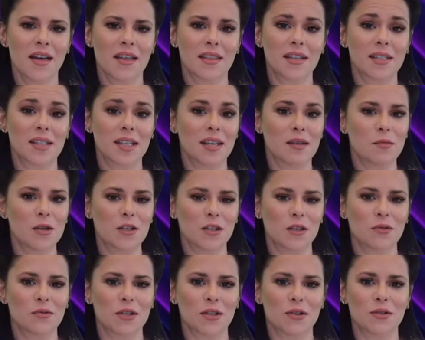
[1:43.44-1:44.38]
The team at
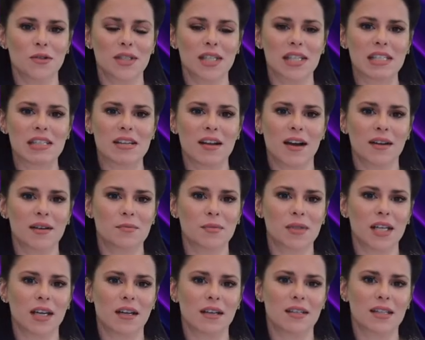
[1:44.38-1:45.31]
uNEWS has not
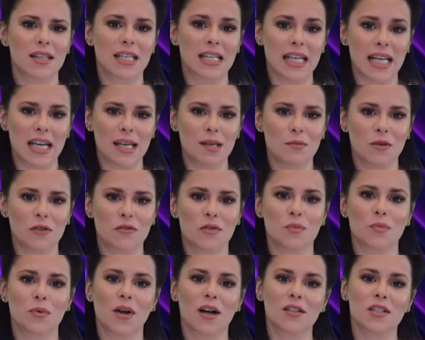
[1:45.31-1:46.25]
obtained the name of
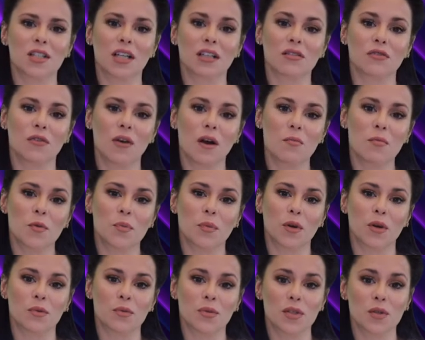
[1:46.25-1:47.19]
the project
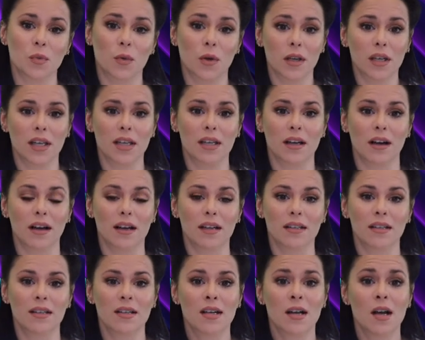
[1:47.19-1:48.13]
PharmaBro was working
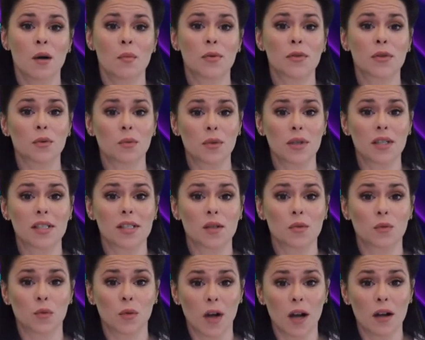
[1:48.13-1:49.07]
on, but the
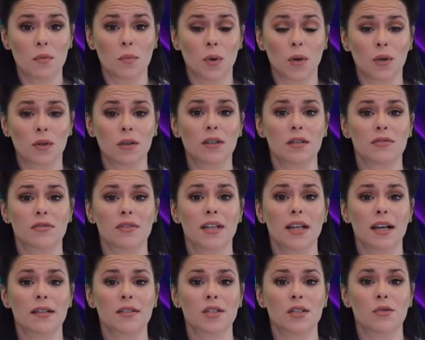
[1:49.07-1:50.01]
recent rug pull of
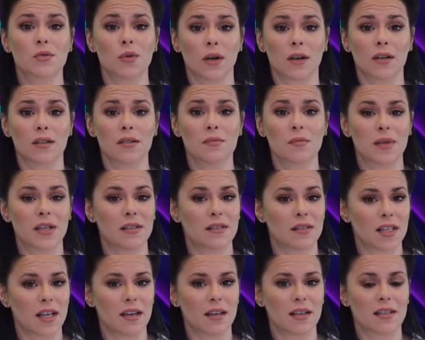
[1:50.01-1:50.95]
Nut to Earn being
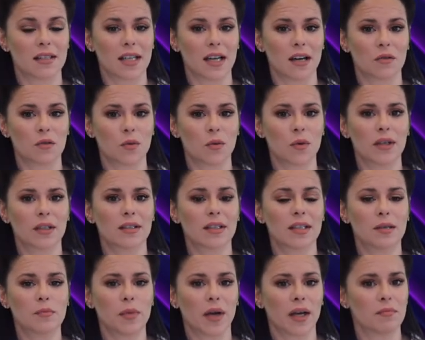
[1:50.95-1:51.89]
taken down
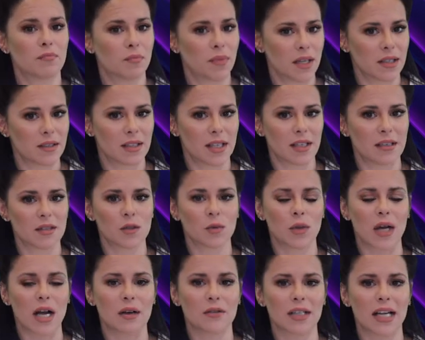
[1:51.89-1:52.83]
quickly by Big Tits
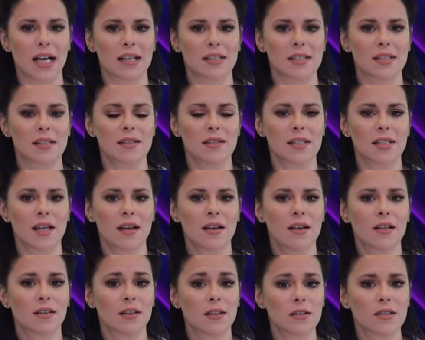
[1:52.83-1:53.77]
Round Asses
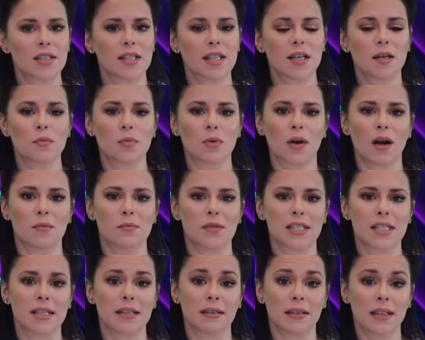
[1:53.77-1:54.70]
looks like a
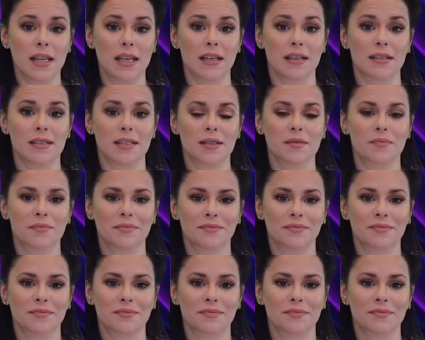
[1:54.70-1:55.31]
promising lead.